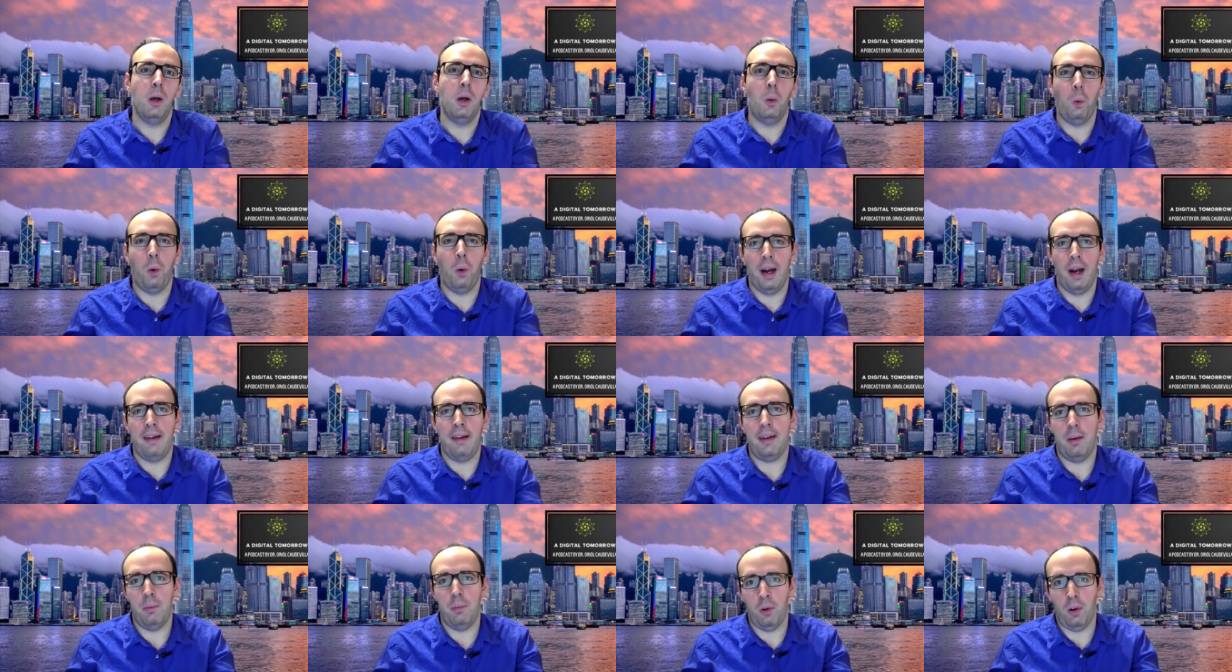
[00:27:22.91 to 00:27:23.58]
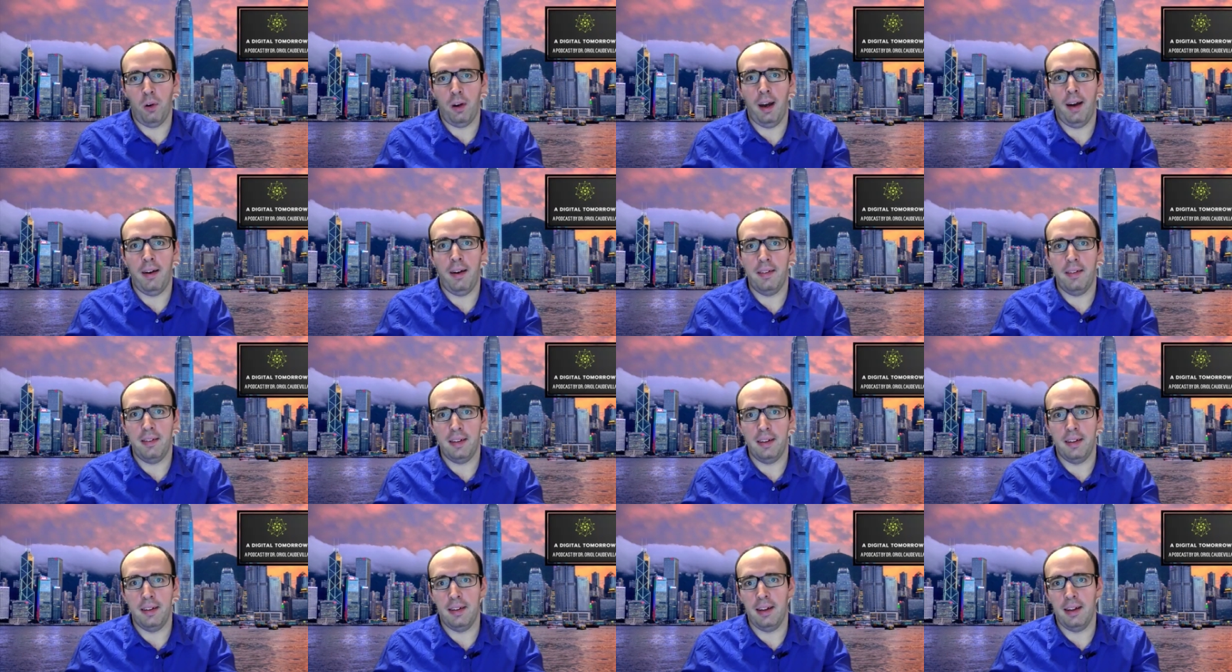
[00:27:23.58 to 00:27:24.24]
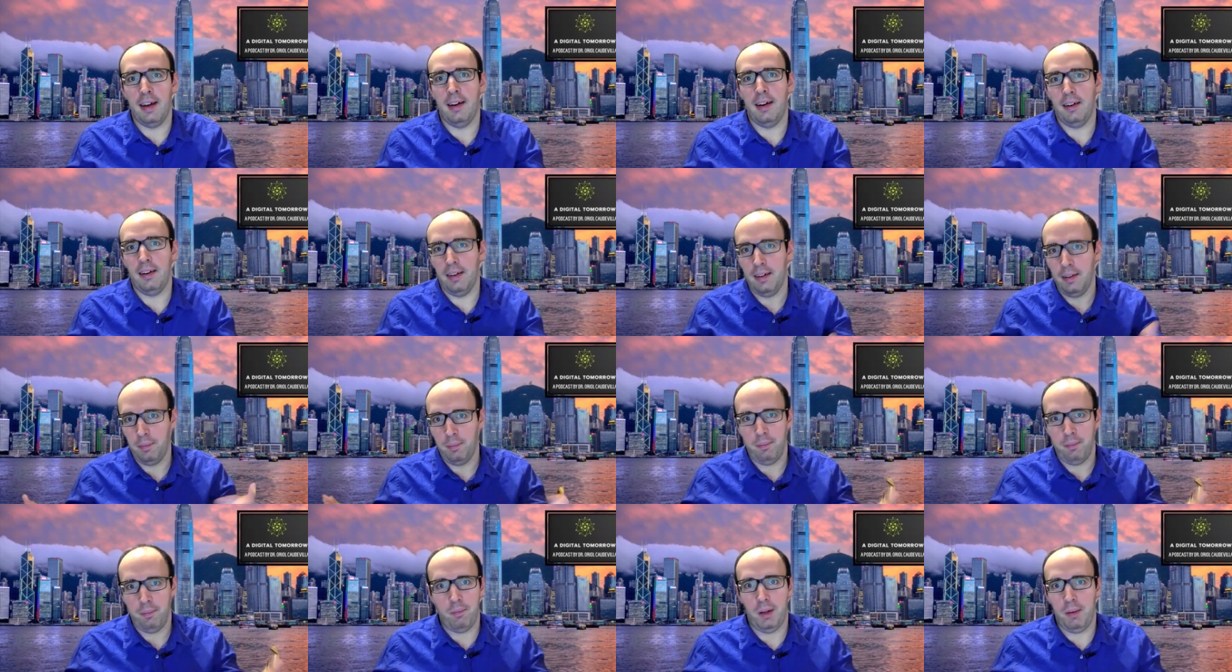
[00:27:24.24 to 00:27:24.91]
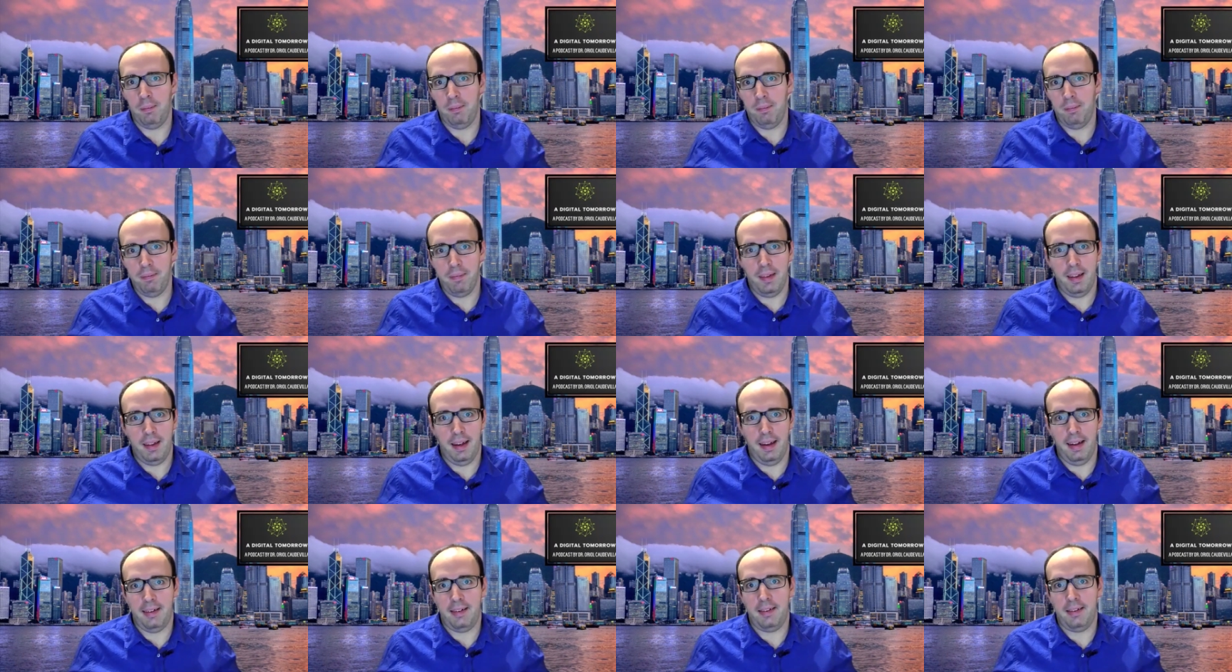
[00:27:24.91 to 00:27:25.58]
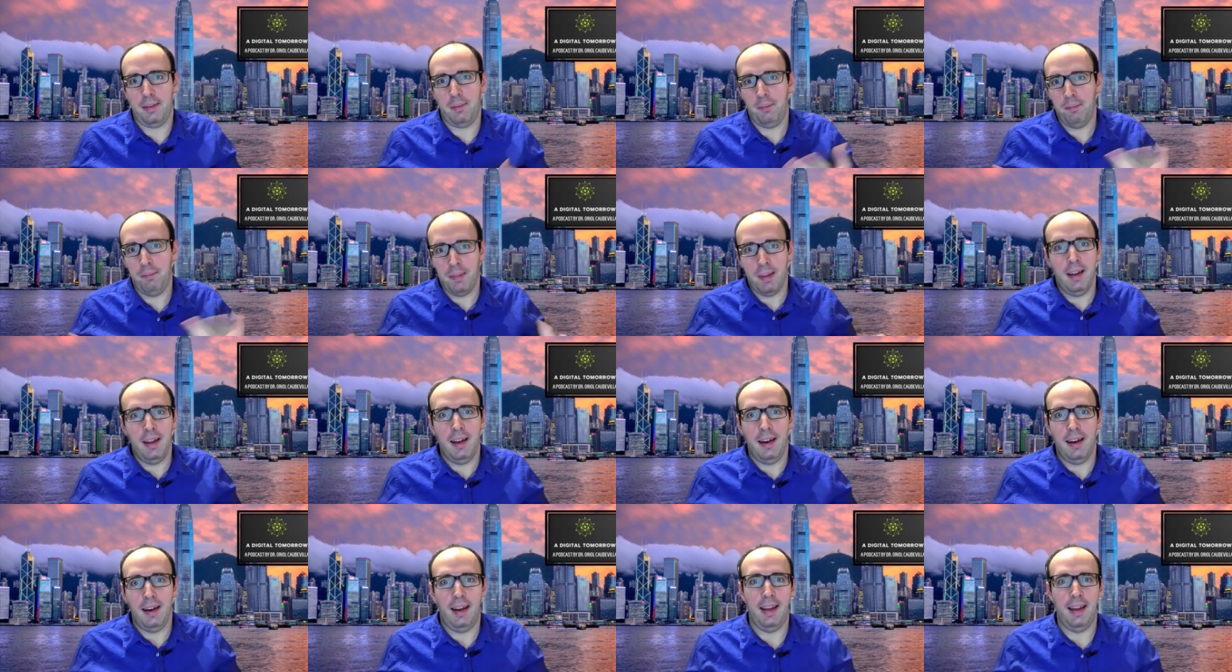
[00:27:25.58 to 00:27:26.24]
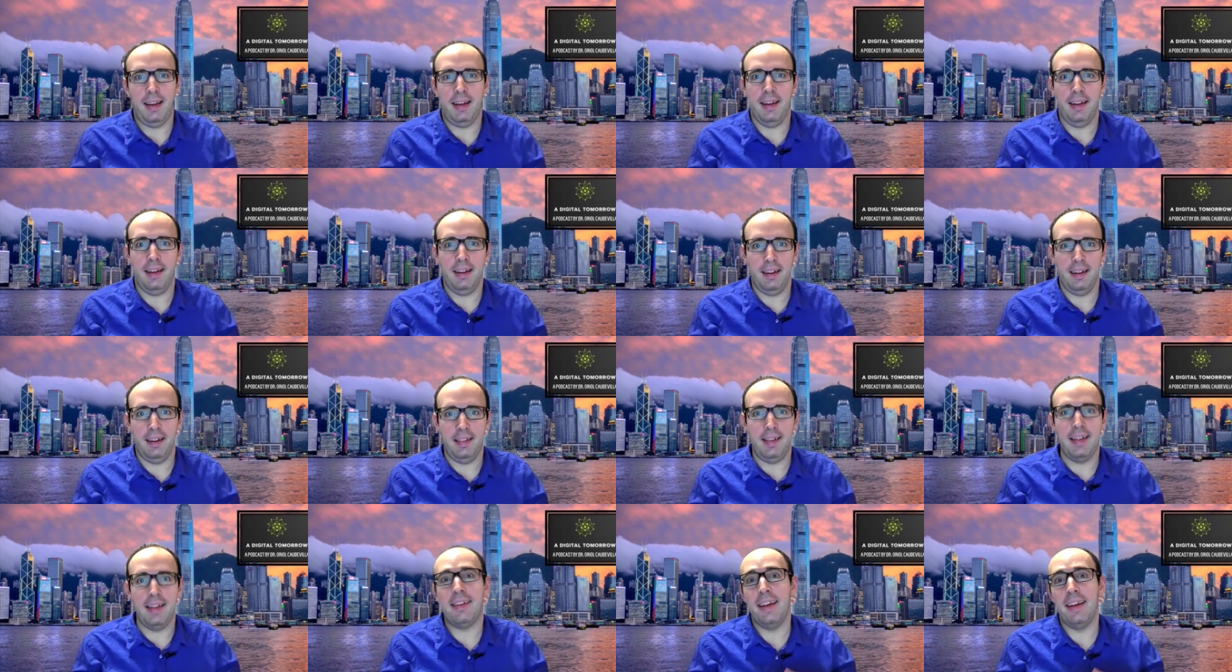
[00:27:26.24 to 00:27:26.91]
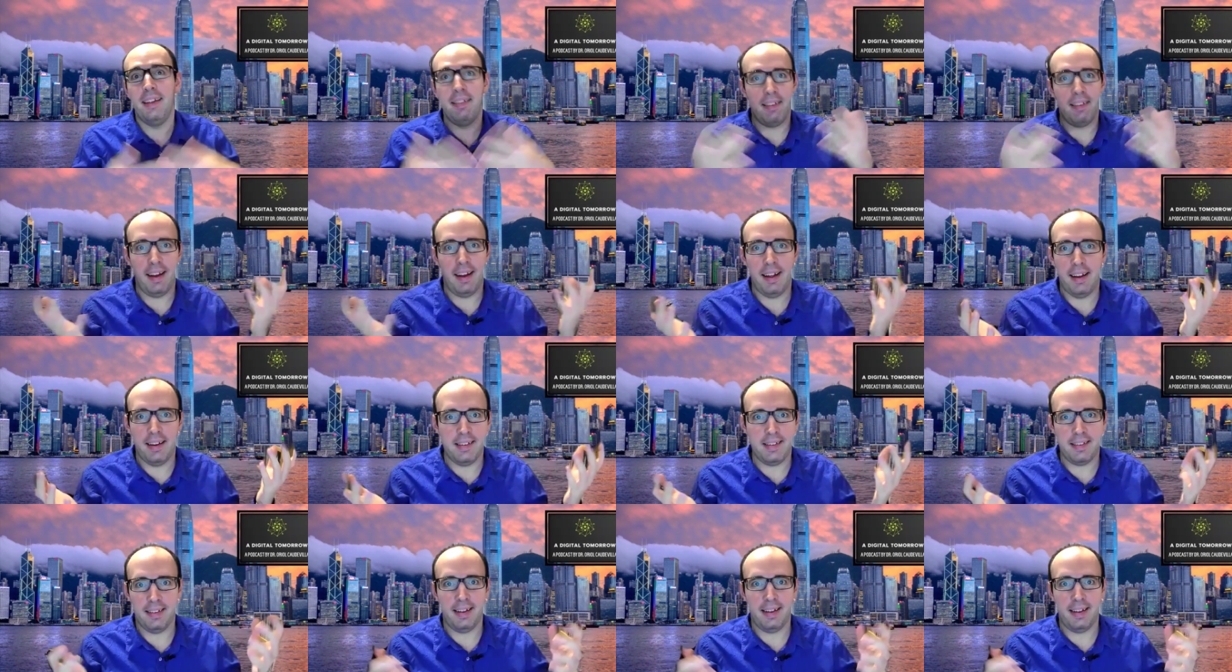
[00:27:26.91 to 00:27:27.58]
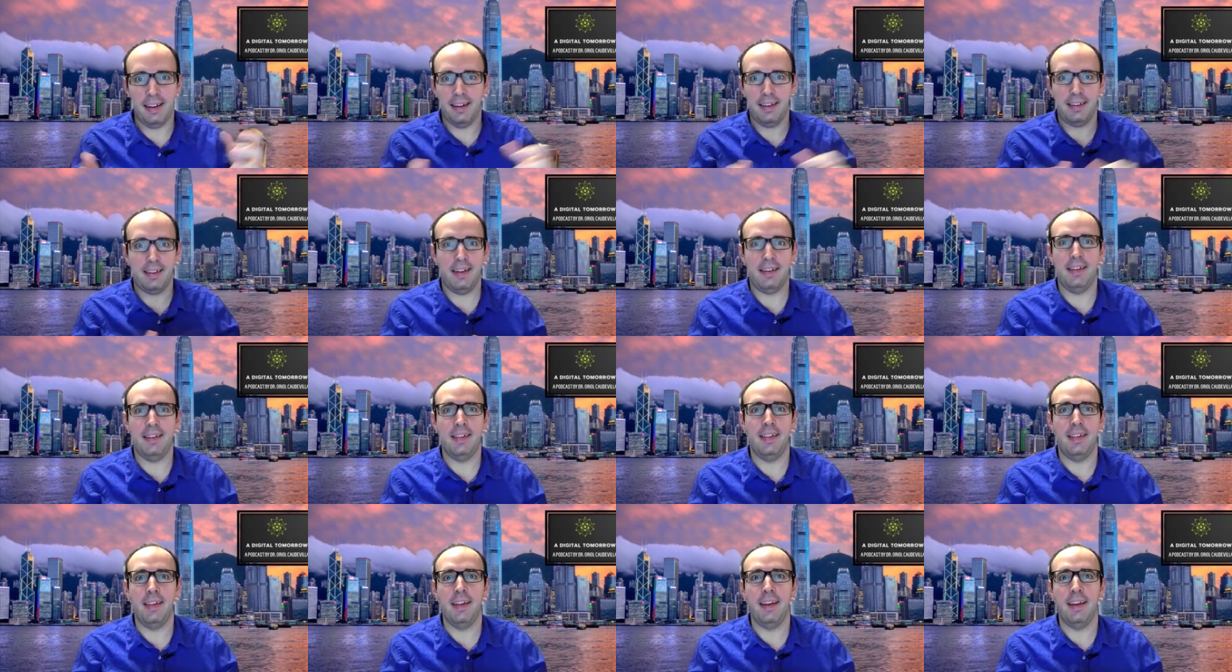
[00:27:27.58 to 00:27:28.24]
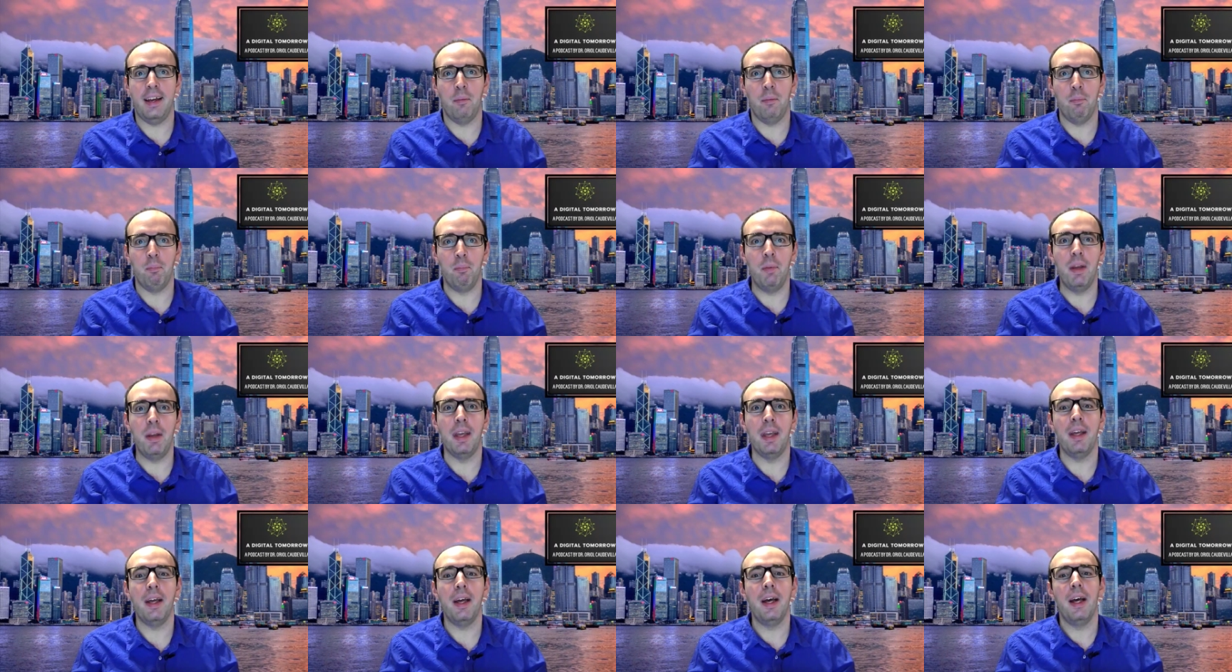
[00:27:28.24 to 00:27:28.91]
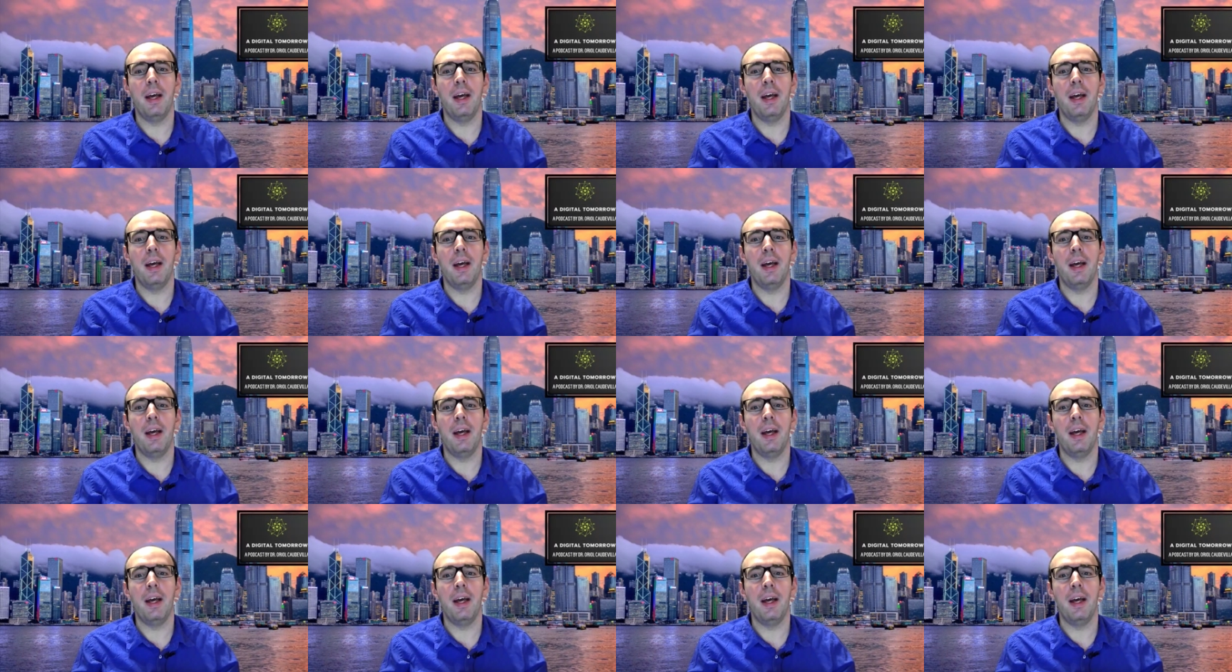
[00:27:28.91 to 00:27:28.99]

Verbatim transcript: whereas cryptocurrencies are uh, well as like uh, decentralized as, as it, they can be.